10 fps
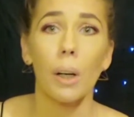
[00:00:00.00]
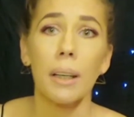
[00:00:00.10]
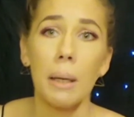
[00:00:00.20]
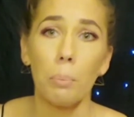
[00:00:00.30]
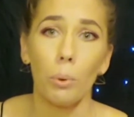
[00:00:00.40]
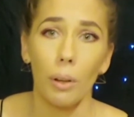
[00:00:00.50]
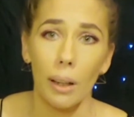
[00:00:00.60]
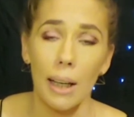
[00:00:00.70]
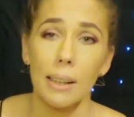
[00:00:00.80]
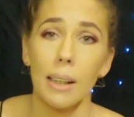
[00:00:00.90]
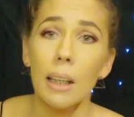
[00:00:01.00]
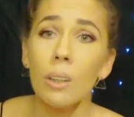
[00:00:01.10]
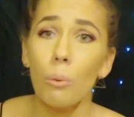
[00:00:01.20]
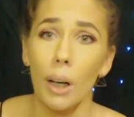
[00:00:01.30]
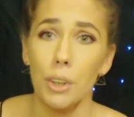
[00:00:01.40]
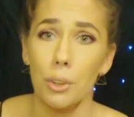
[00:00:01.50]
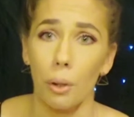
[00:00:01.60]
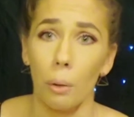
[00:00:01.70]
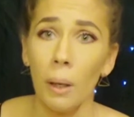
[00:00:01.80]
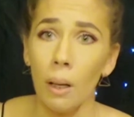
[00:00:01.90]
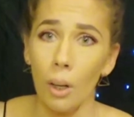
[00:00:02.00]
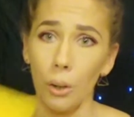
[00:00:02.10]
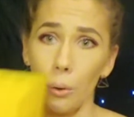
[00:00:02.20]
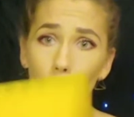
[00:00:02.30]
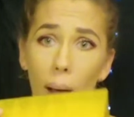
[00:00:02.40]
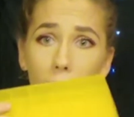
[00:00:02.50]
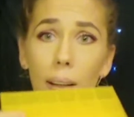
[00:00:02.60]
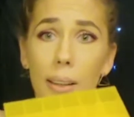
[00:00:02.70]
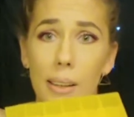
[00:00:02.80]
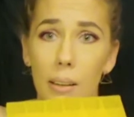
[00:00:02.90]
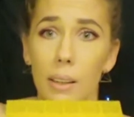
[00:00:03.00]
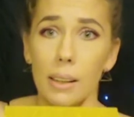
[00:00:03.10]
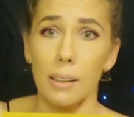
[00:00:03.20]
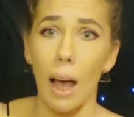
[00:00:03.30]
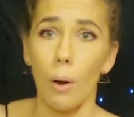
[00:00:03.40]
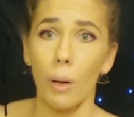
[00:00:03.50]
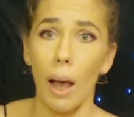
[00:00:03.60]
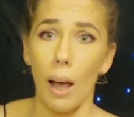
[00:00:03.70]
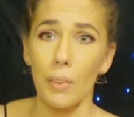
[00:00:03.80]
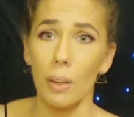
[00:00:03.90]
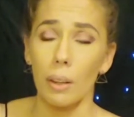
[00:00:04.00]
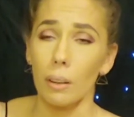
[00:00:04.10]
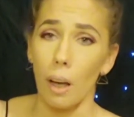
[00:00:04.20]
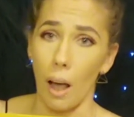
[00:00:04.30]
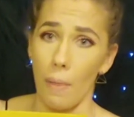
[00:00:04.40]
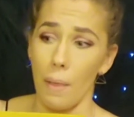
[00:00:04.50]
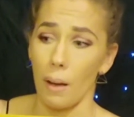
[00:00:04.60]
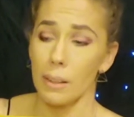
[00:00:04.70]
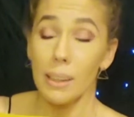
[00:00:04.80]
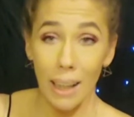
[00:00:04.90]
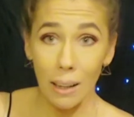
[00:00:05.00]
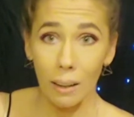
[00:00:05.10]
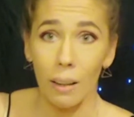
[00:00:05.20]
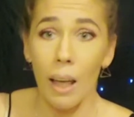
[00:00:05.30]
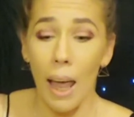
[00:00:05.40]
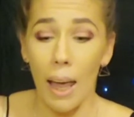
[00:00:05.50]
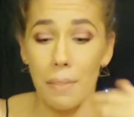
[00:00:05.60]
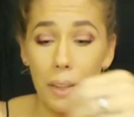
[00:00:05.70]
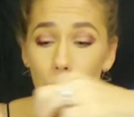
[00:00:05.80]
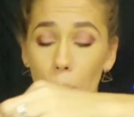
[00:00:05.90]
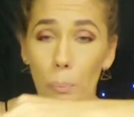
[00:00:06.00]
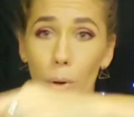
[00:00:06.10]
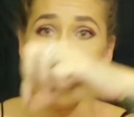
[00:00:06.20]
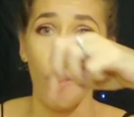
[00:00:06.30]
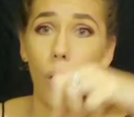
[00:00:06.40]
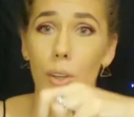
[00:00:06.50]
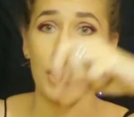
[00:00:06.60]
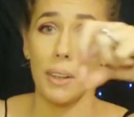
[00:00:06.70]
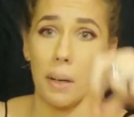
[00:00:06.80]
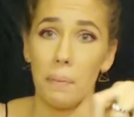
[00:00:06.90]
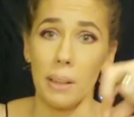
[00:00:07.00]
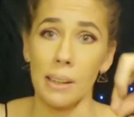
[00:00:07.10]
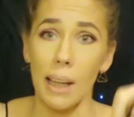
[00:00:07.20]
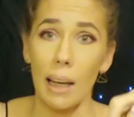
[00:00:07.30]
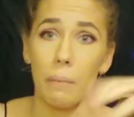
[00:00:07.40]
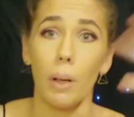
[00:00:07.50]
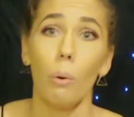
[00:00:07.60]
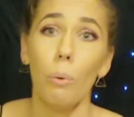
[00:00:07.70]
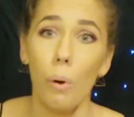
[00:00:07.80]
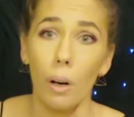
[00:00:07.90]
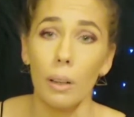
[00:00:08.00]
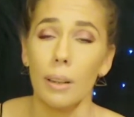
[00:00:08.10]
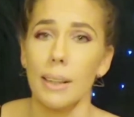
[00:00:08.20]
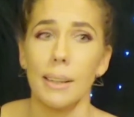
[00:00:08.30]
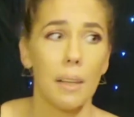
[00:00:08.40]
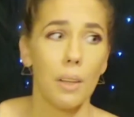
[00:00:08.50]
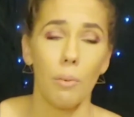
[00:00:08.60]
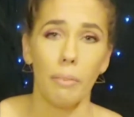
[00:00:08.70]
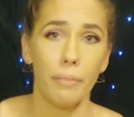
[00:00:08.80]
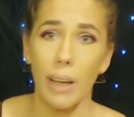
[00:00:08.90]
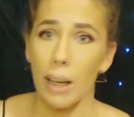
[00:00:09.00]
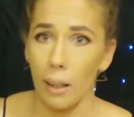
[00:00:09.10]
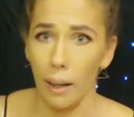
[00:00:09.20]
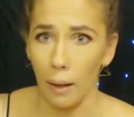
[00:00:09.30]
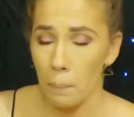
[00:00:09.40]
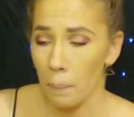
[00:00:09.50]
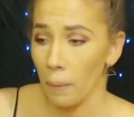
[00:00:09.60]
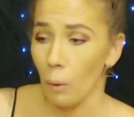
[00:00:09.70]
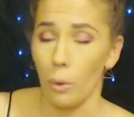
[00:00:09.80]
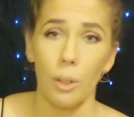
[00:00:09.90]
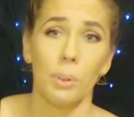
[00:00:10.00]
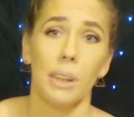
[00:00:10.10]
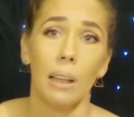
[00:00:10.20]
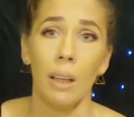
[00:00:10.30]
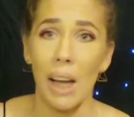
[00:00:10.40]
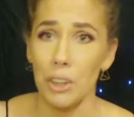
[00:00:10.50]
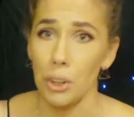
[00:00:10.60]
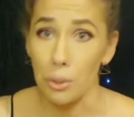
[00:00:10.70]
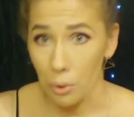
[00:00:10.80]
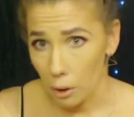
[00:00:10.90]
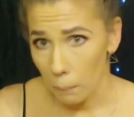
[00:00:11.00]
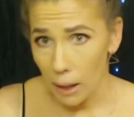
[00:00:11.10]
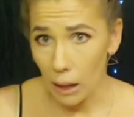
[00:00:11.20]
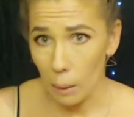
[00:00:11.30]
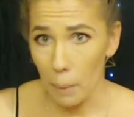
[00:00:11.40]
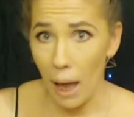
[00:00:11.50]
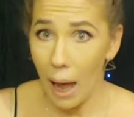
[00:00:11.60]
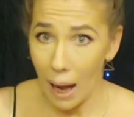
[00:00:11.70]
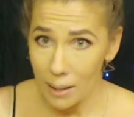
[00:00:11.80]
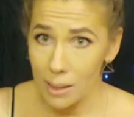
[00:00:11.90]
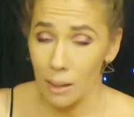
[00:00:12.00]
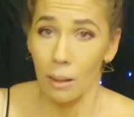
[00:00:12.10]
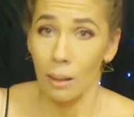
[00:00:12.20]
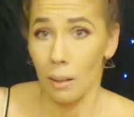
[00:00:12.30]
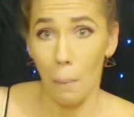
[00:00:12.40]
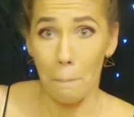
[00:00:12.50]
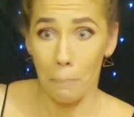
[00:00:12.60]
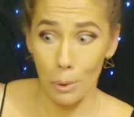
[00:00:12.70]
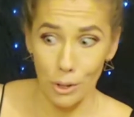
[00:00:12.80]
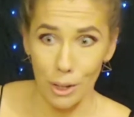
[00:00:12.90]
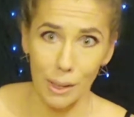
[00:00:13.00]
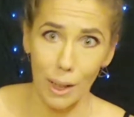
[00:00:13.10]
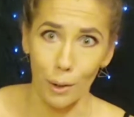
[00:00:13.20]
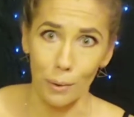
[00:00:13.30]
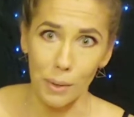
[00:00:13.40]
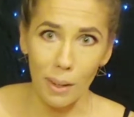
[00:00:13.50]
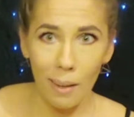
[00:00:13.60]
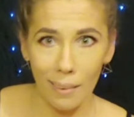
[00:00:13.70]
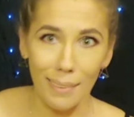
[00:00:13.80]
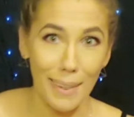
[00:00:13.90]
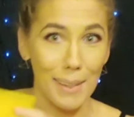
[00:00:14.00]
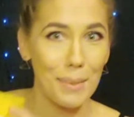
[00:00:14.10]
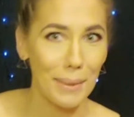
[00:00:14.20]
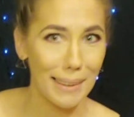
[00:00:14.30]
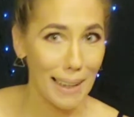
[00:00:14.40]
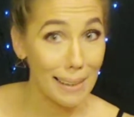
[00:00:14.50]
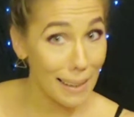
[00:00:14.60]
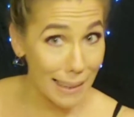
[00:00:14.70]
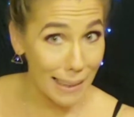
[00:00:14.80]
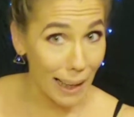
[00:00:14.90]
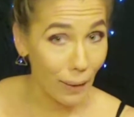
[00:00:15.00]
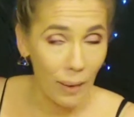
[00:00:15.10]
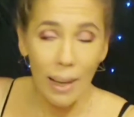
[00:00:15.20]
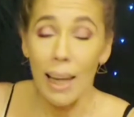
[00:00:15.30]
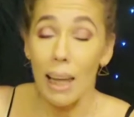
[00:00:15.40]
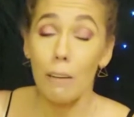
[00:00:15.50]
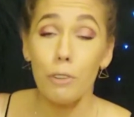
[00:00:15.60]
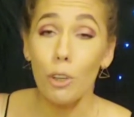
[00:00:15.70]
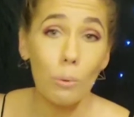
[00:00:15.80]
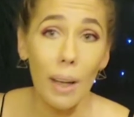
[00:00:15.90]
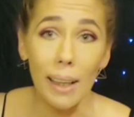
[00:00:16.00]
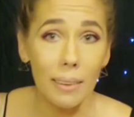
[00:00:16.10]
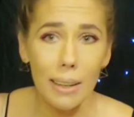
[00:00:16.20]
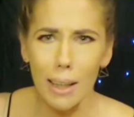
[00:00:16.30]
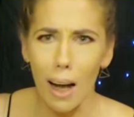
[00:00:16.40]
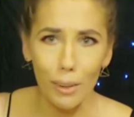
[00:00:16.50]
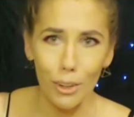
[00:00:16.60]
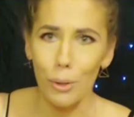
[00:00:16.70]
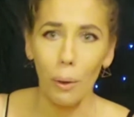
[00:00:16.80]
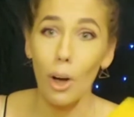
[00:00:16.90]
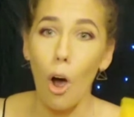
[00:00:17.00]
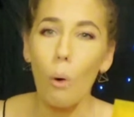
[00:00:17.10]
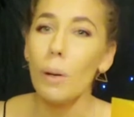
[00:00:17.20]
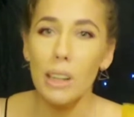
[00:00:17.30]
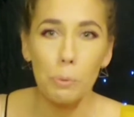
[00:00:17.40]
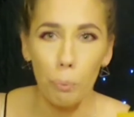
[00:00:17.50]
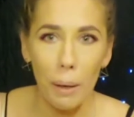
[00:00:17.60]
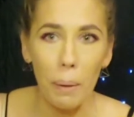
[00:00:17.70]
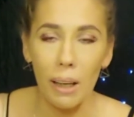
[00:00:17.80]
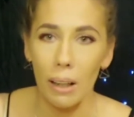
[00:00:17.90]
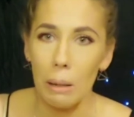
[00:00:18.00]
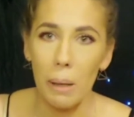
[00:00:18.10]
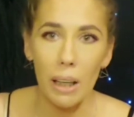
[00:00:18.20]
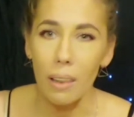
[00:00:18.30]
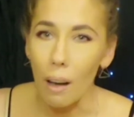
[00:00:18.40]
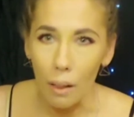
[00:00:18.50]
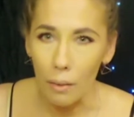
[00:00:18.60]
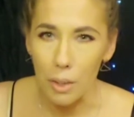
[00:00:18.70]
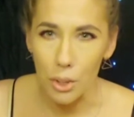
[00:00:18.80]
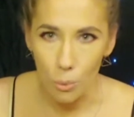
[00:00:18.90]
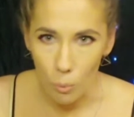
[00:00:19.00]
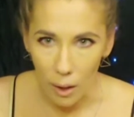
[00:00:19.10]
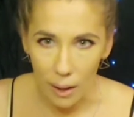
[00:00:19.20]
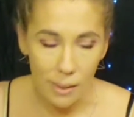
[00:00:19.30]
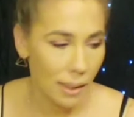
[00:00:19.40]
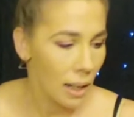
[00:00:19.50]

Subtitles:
keep organized in the restroom. You can go ahead and sit this down on the sink, and then you can put all your stuff inside of it. Or let's say that you have a vanity where you sit and you actually do your makeup at bougie selves. Then you can set this there. If you don't like this color, you can always spray paint it and make it the color that you want it.